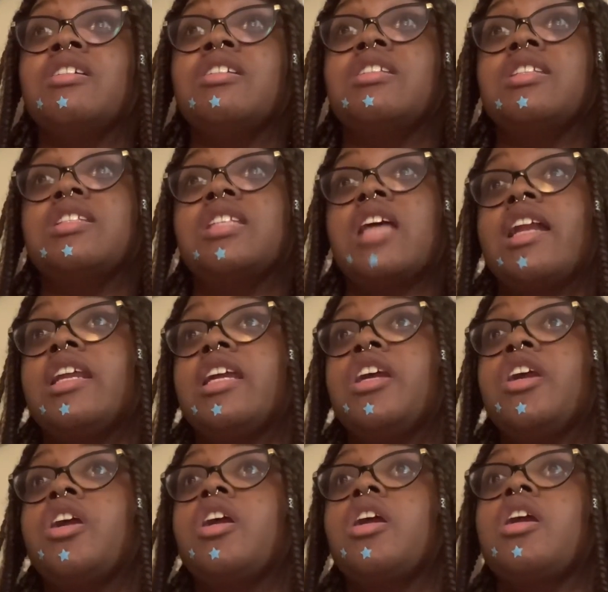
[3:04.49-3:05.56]

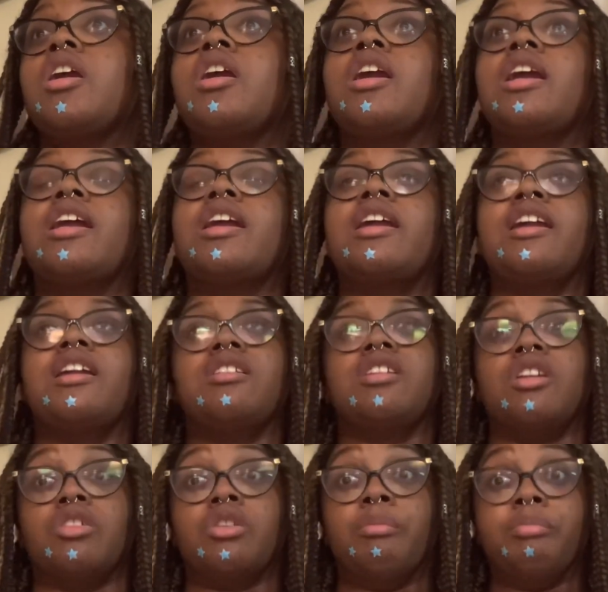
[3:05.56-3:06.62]
sunnier and, you
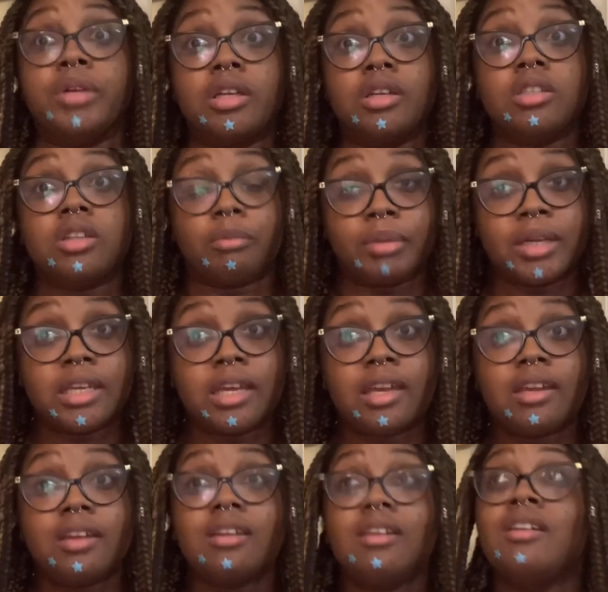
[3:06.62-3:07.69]
know, the bees are
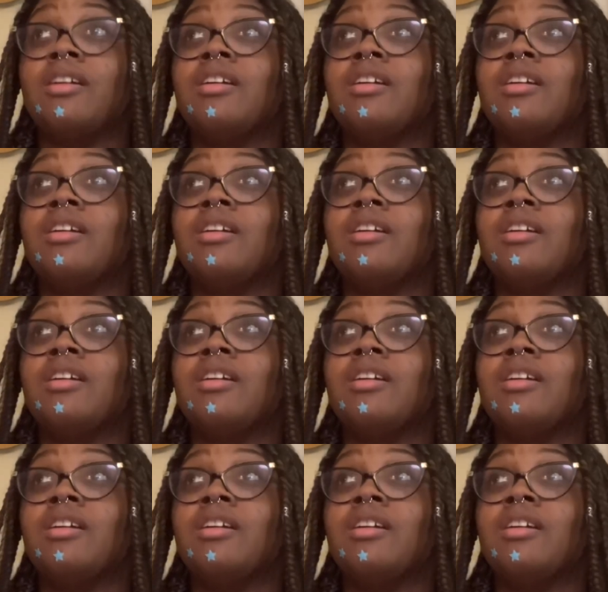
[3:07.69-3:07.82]
being